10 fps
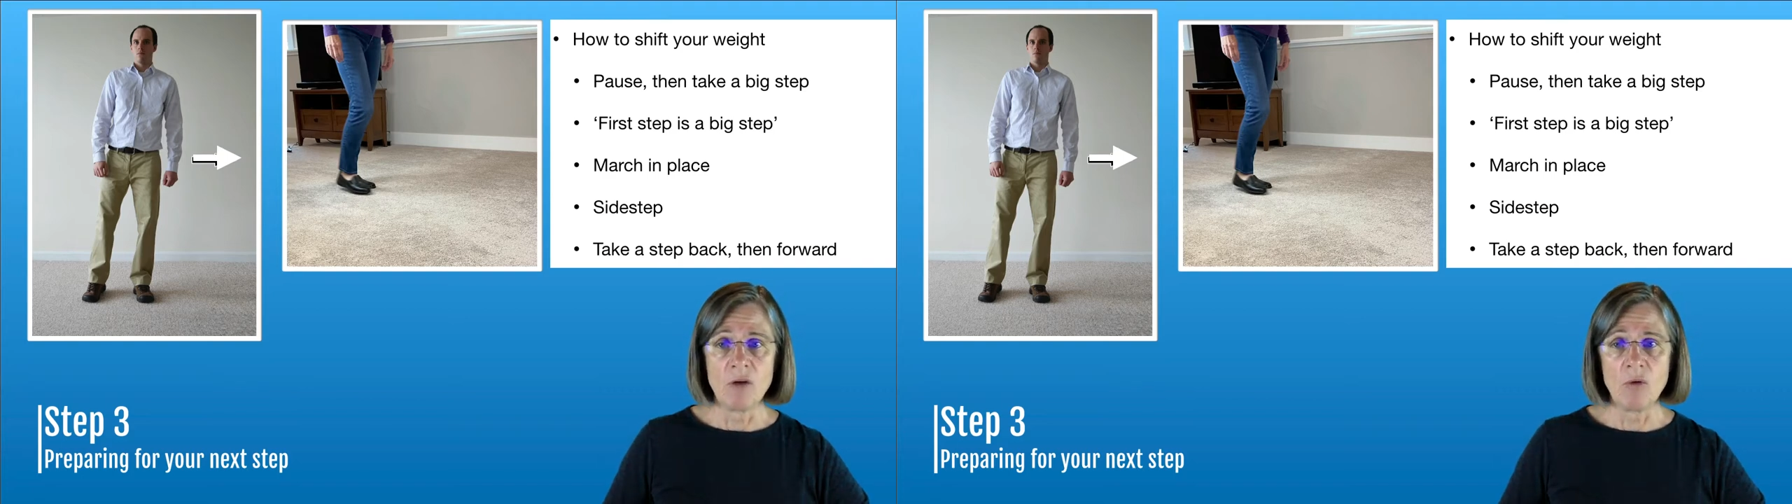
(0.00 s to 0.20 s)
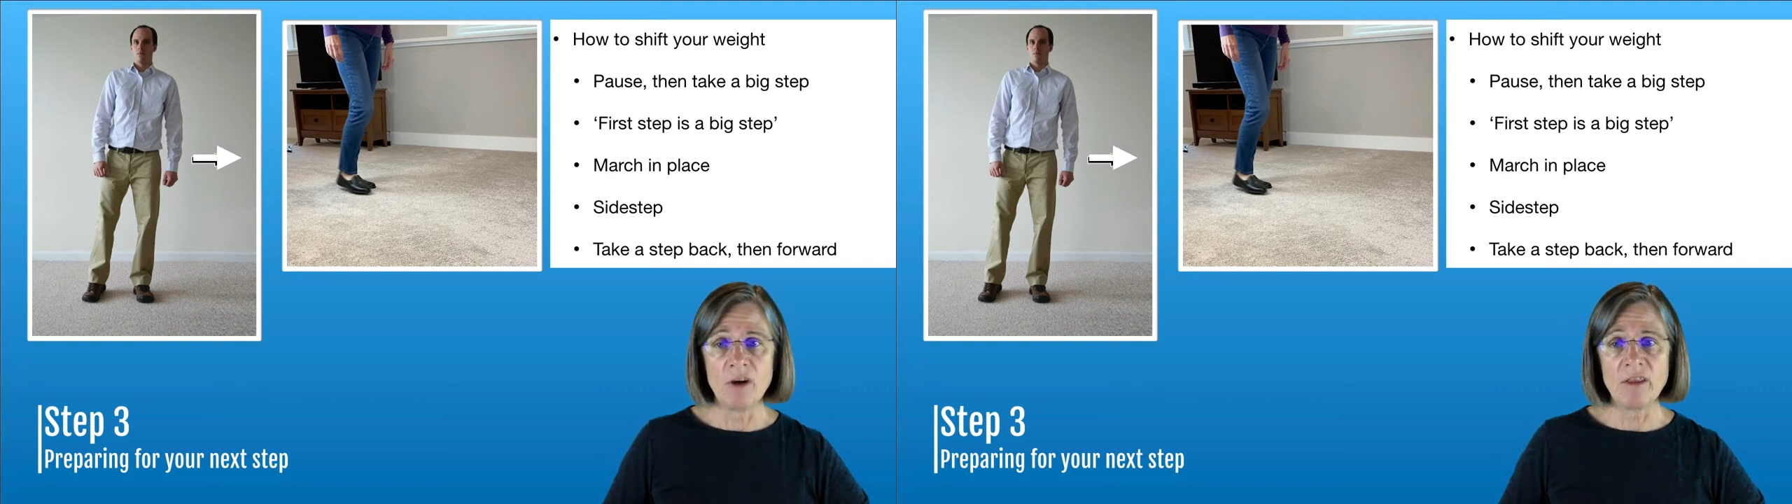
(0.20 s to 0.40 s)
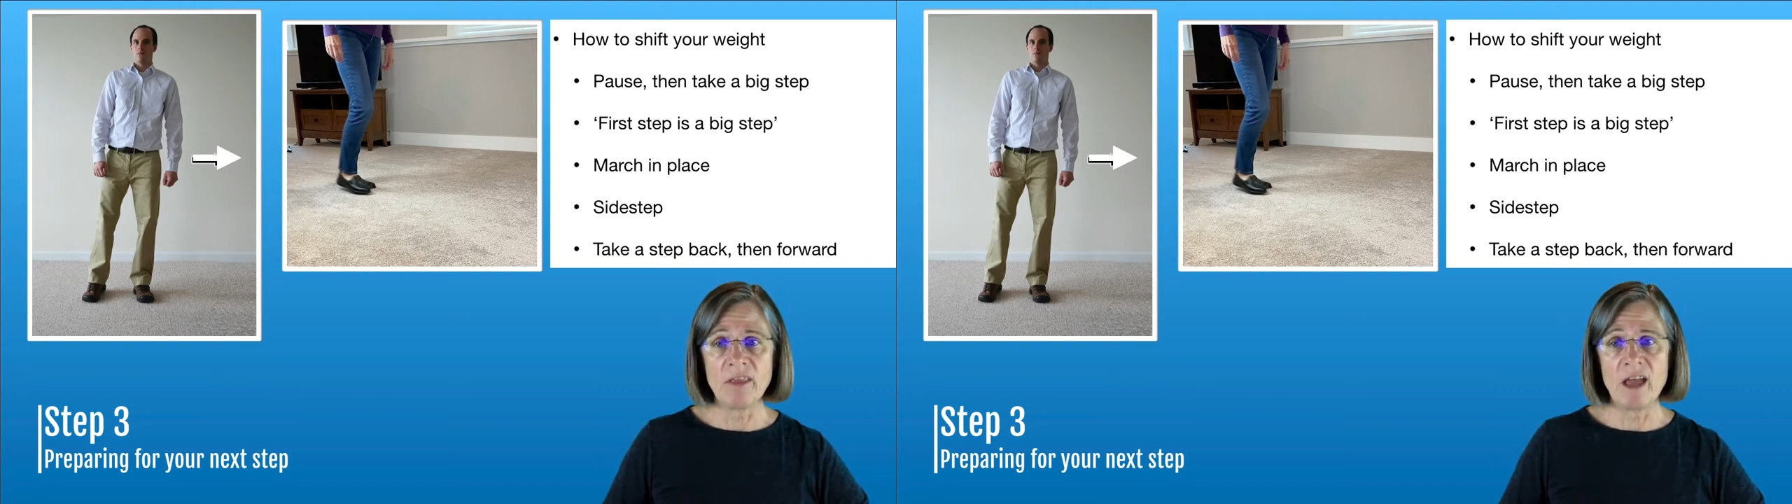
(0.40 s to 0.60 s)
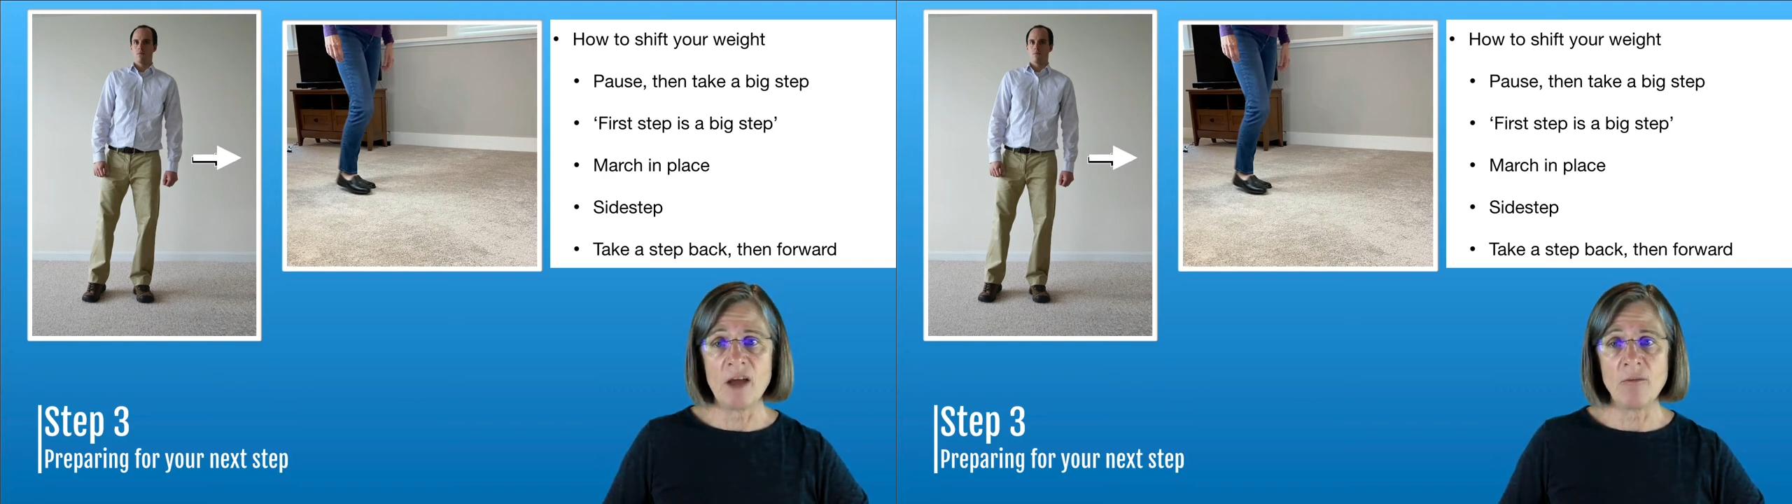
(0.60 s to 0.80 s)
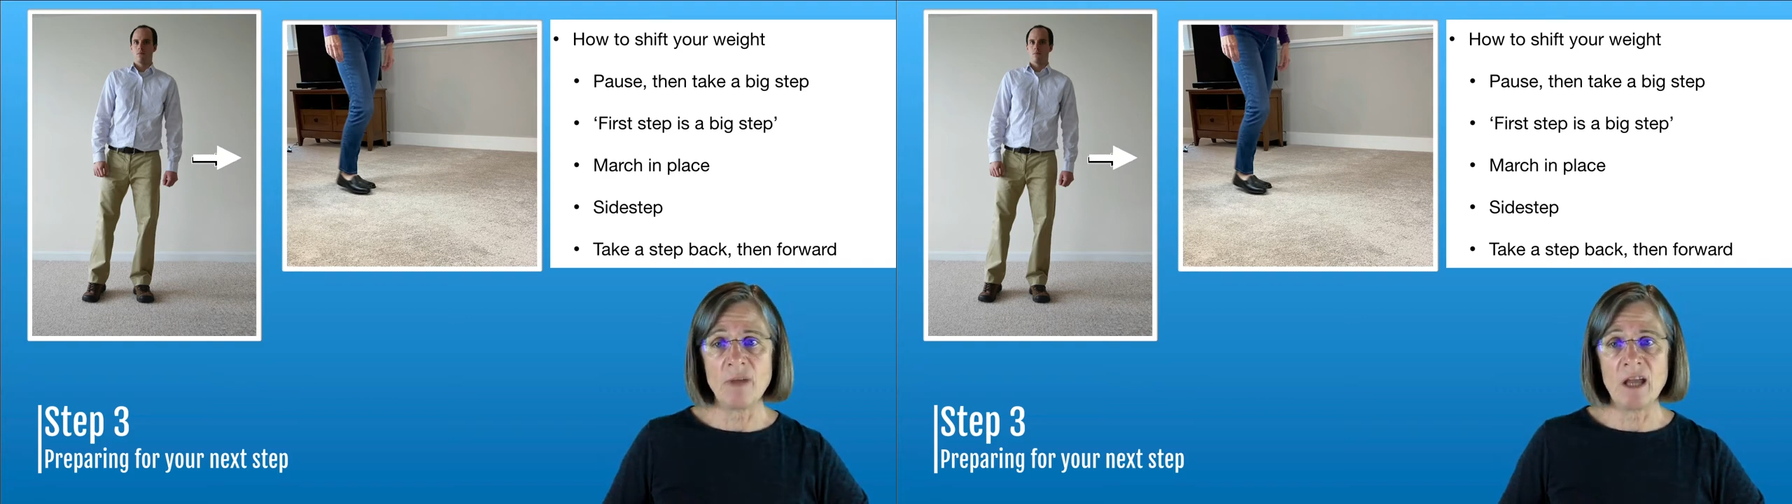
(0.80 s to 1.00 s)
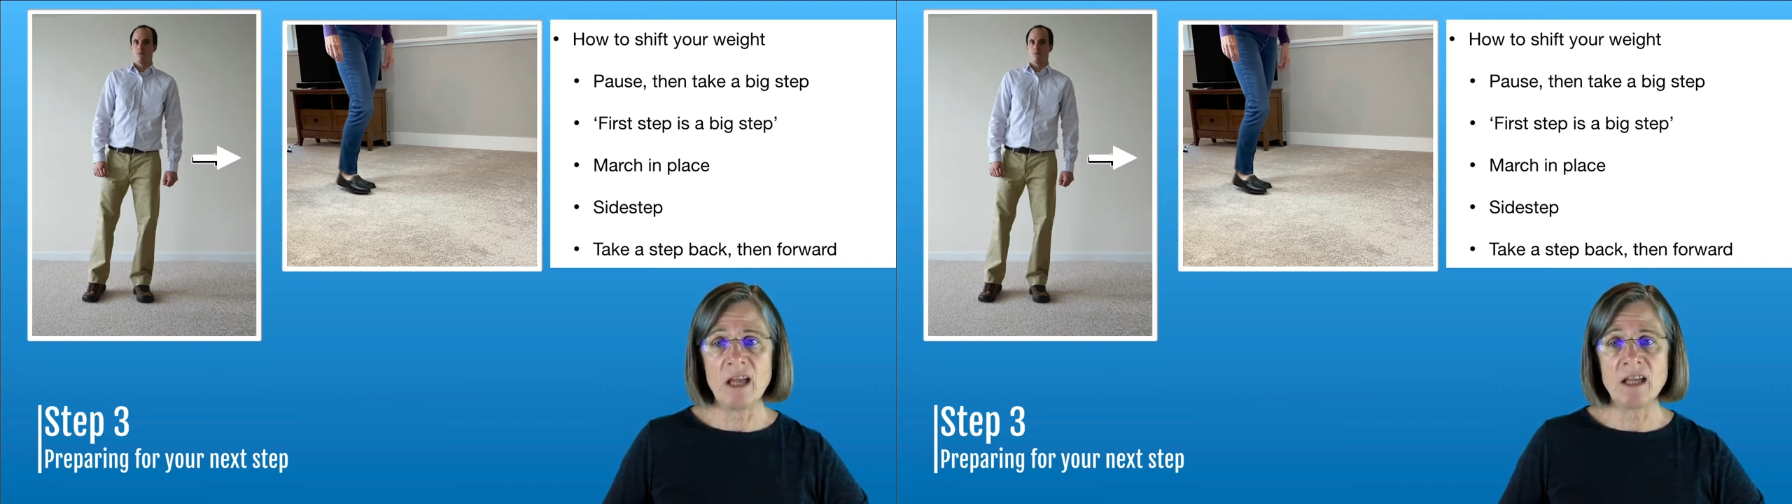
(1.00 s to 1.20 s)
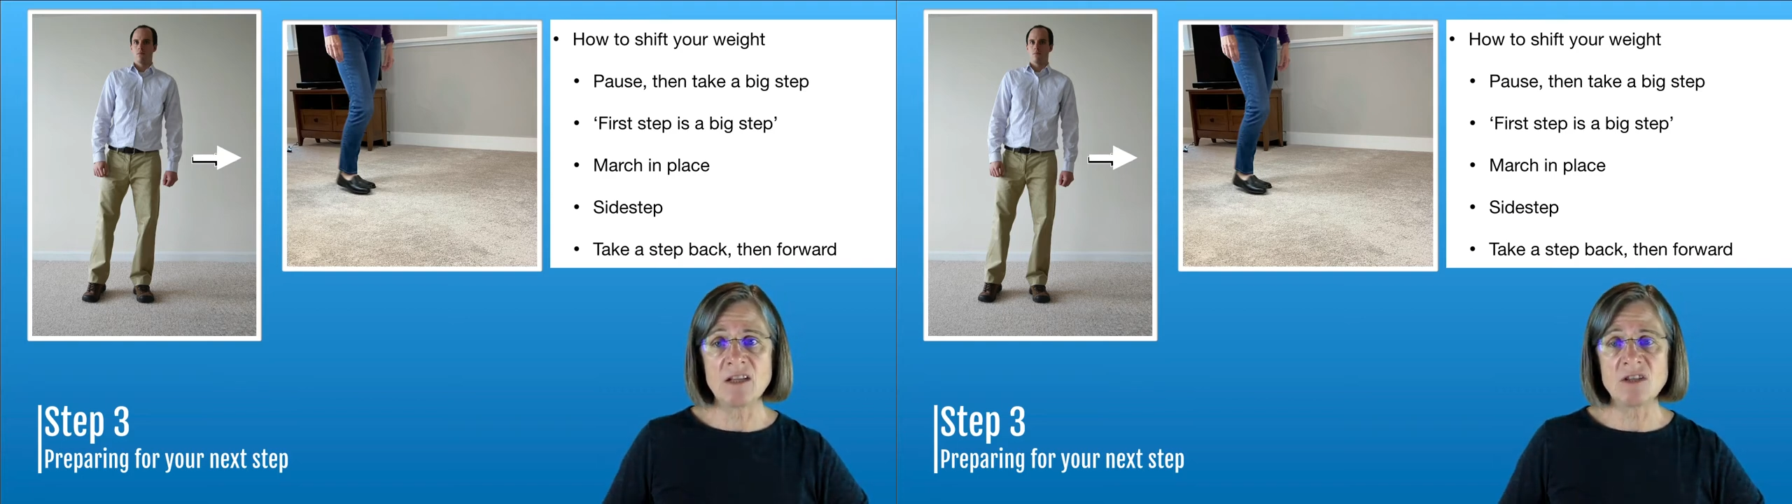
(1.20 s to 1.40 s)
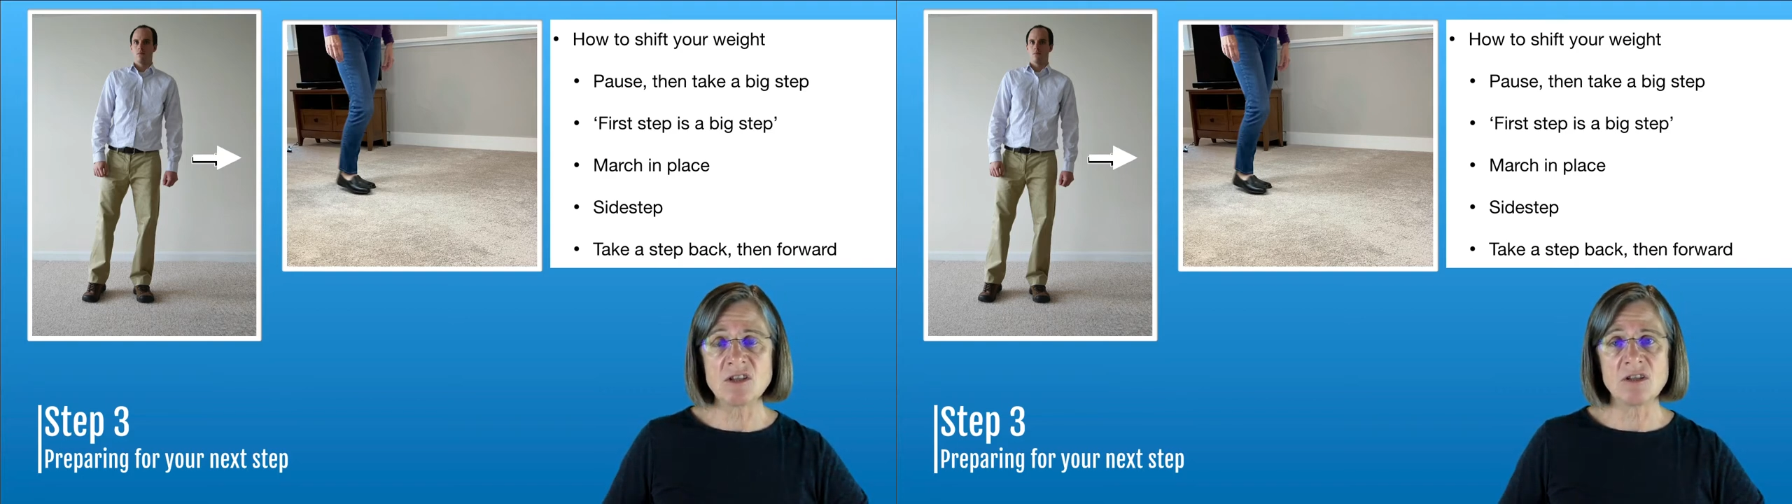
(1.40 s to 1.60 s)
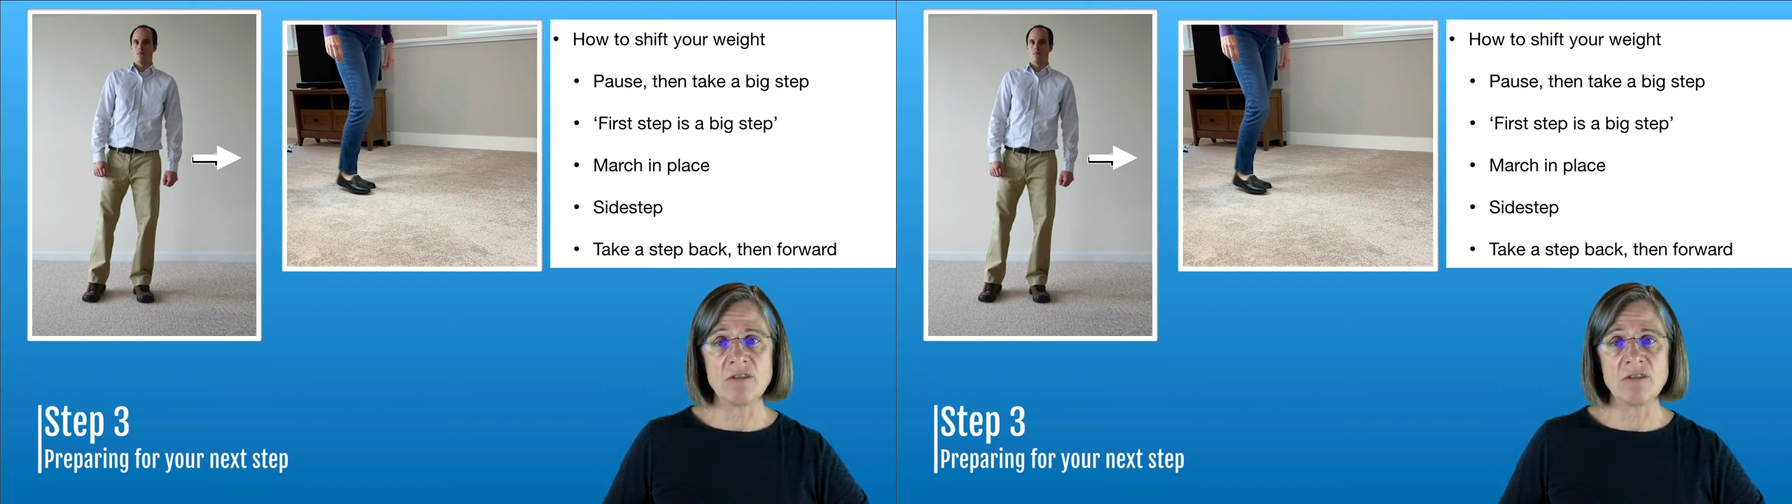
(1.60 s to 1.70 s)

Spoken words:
One of them is